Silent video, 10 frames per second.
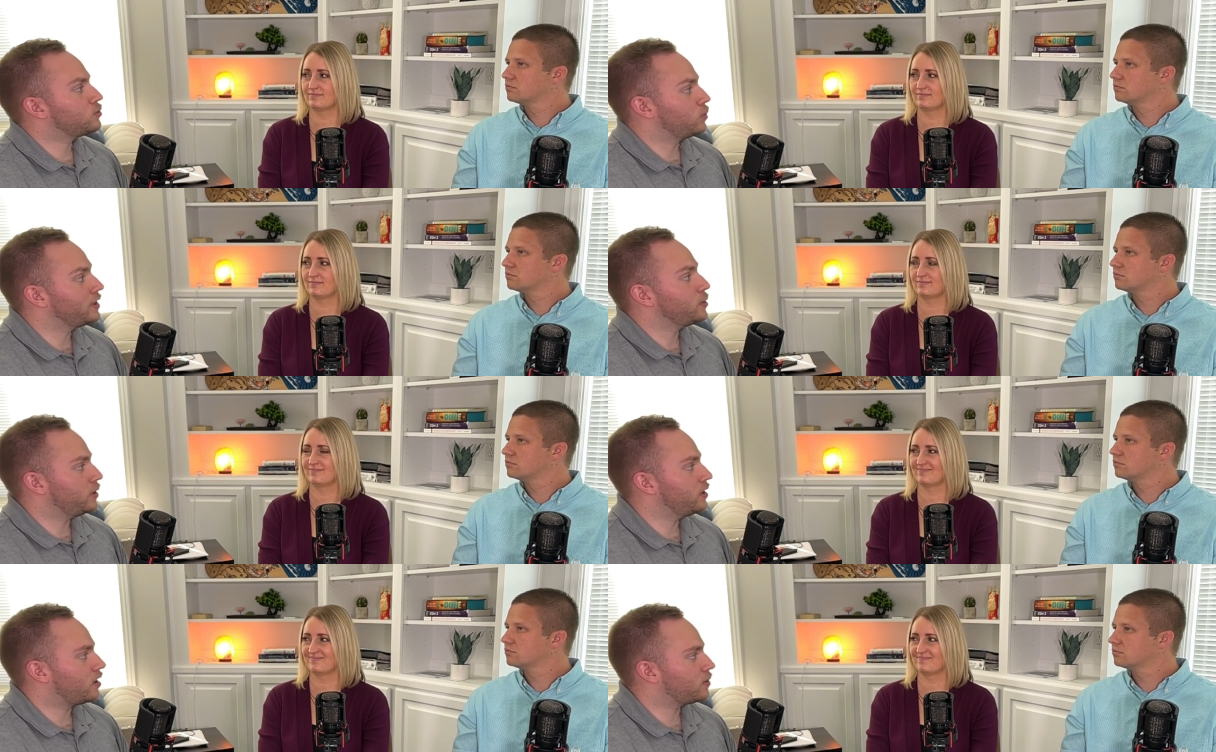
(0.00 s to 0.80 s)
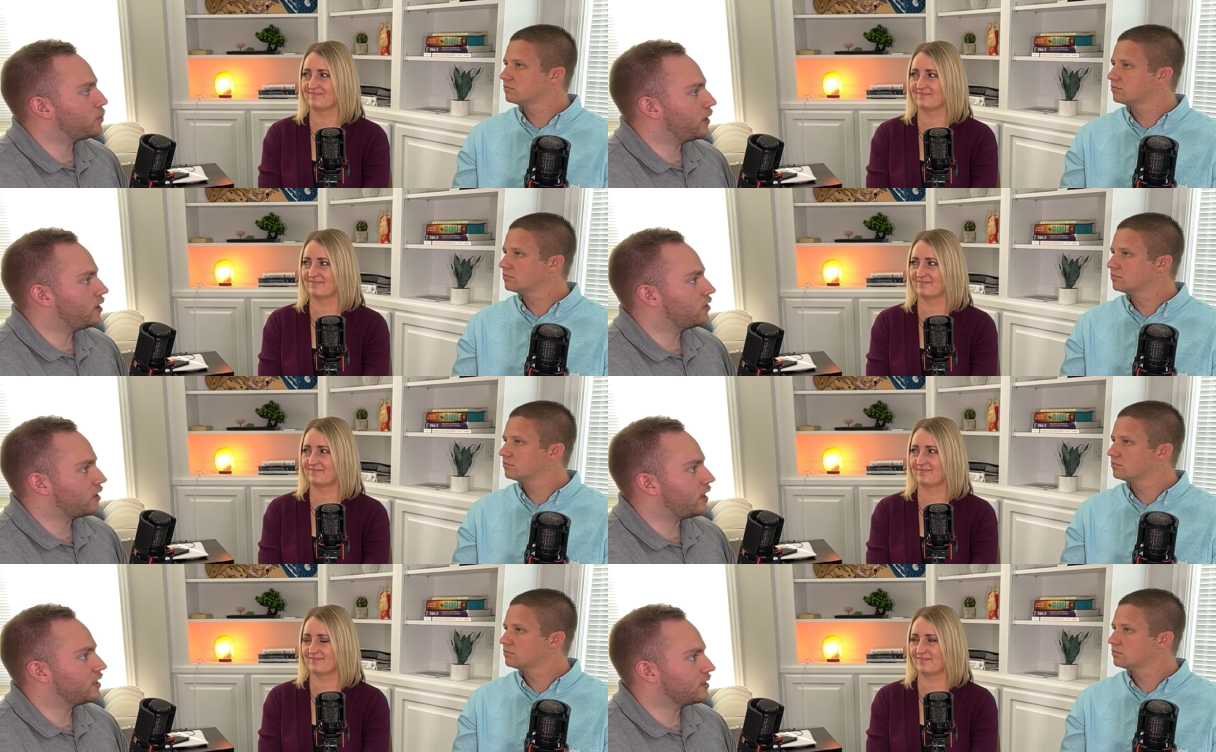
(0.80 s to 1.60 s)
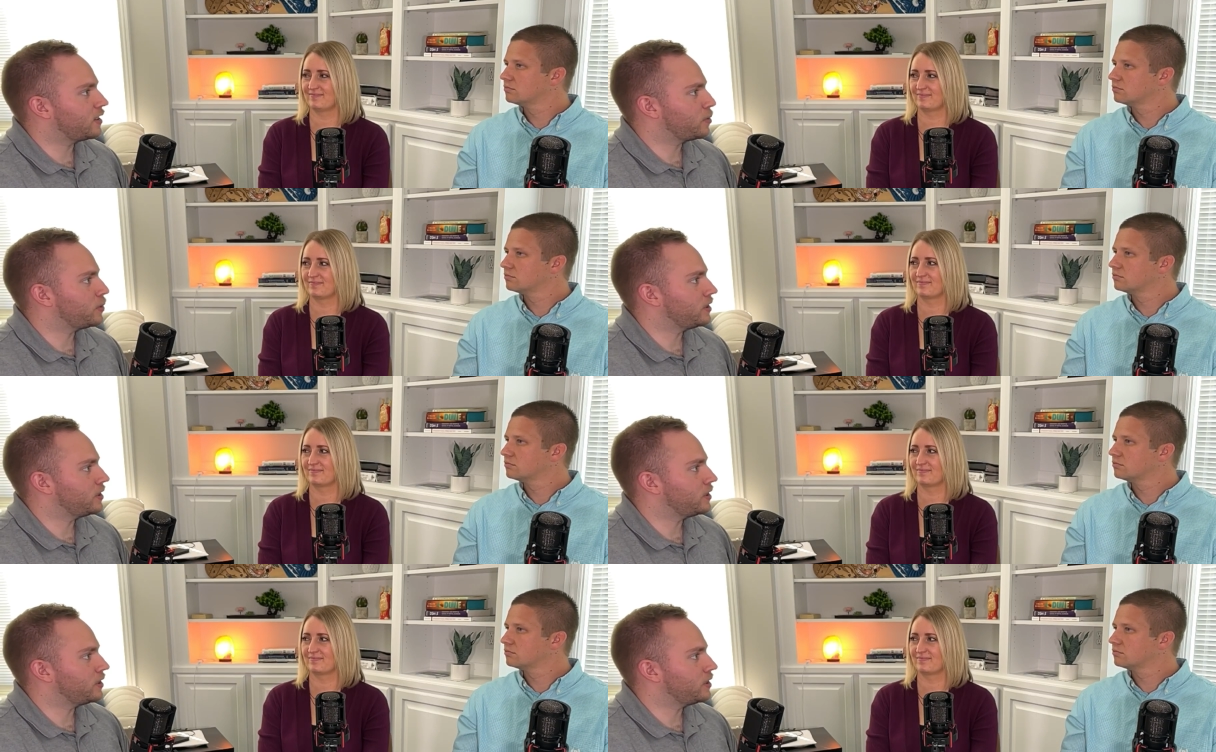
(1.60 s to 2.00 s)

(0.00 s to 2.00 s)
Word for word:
Speaker 1: really being harmed by your lie in therapy